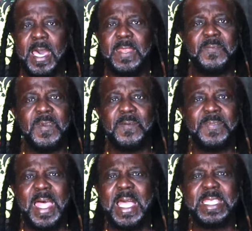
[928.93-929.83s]
And if you have
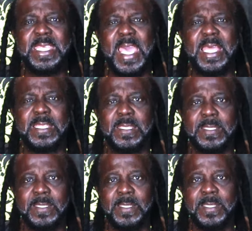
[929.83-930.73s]
not yet,
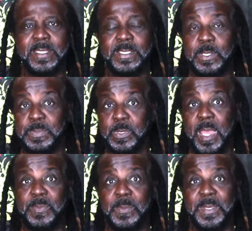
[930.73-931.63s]

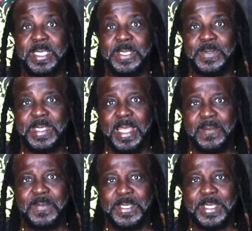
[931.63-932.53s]
subscribe to Big Stone
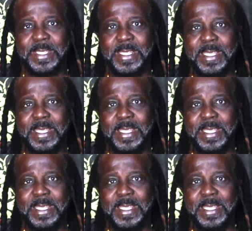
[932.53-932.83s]
Television.